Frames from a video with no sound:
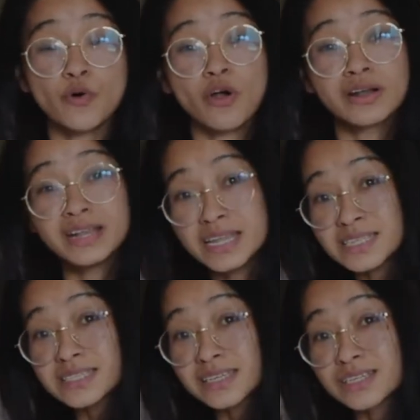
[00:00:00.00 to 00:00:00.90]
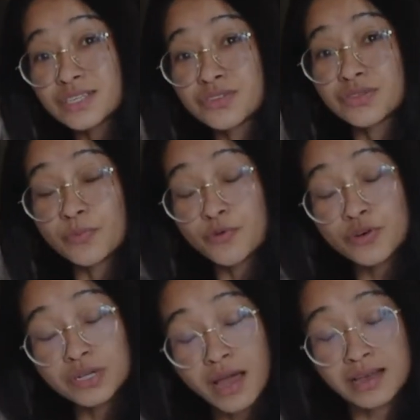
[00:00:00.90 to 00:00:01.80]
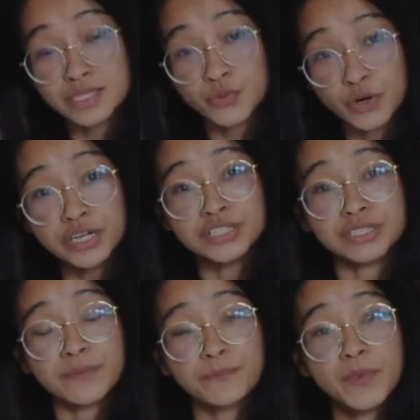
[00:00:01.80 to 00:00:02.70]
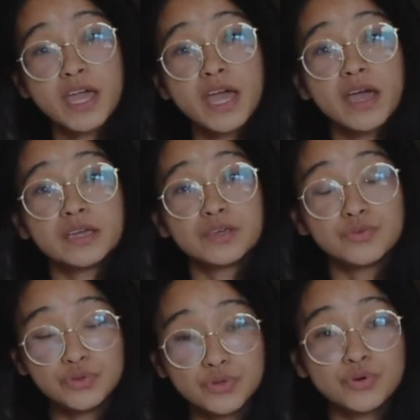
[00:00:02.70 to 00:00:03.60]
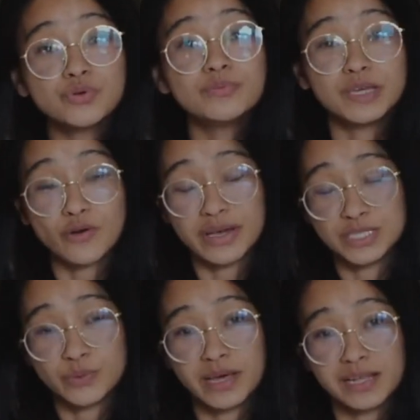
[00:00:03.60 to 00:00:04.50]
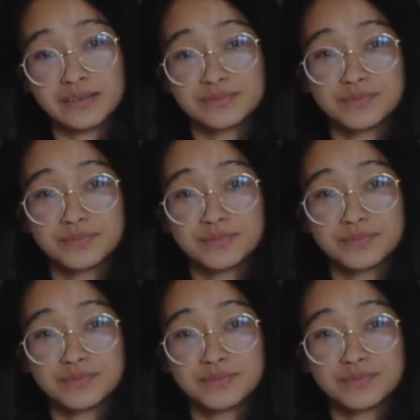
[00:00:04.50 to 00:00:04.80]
or listening to the podcast version, you know me quite well.